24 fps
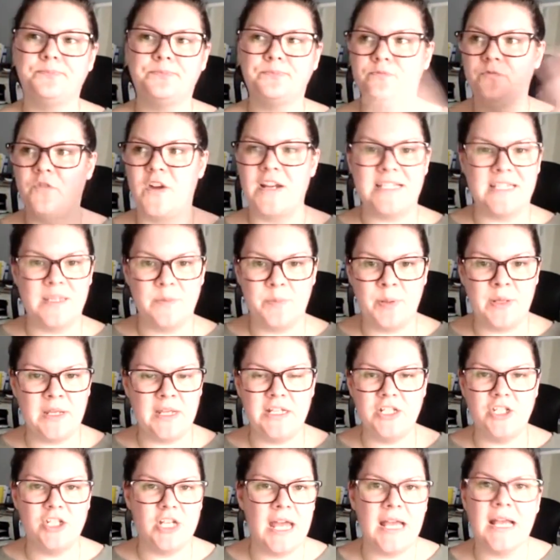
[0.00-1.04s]
recipe
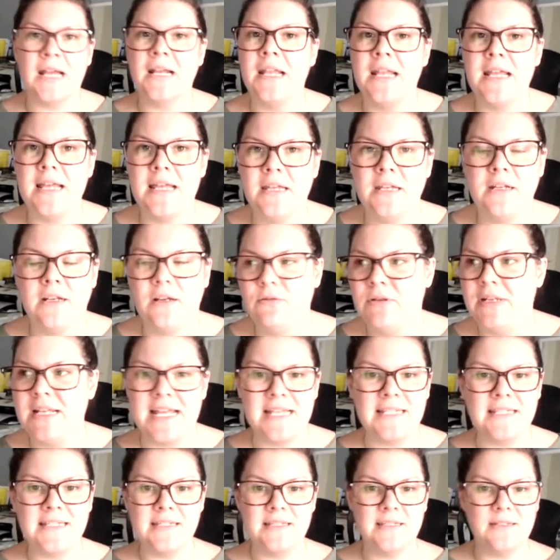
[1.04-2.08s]
checklist, you know,
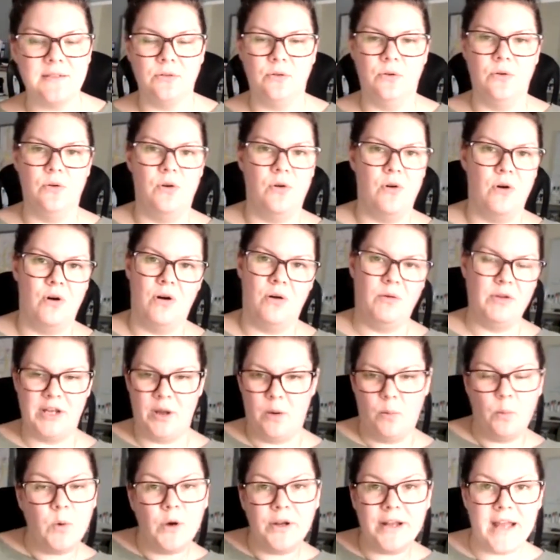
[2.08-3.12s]
list, or, you know,
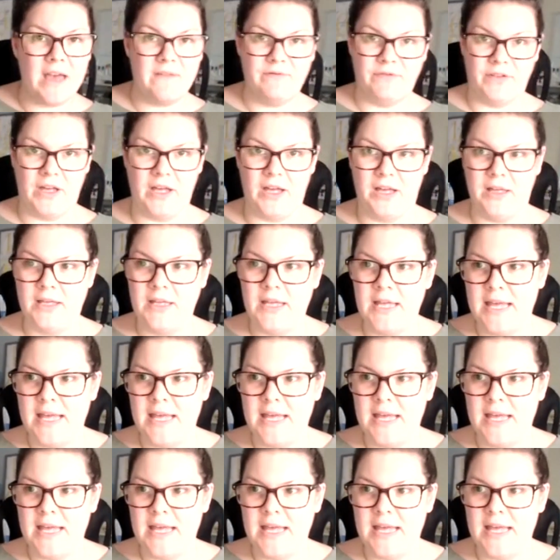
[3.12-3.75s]
whatever.